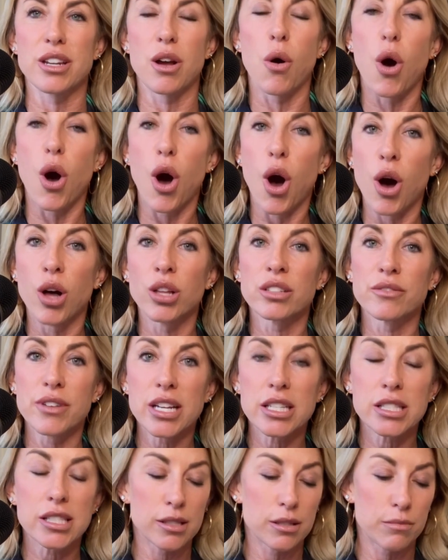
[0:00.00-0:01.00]
Now, all of
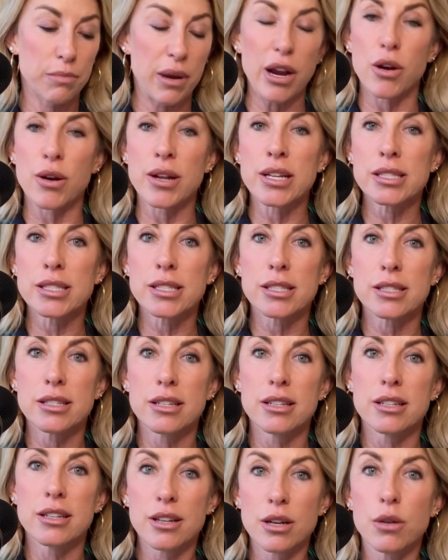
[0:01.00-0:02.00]
us parents,
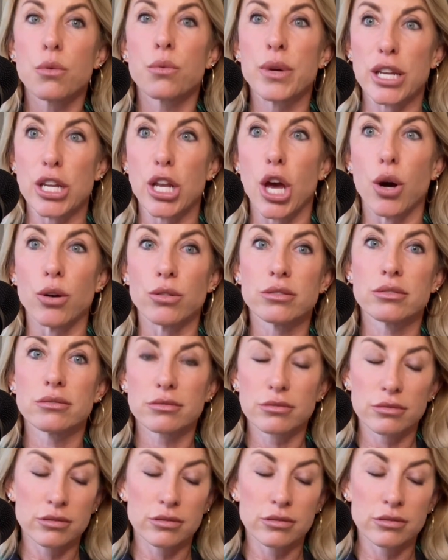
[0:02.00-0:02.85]
we know.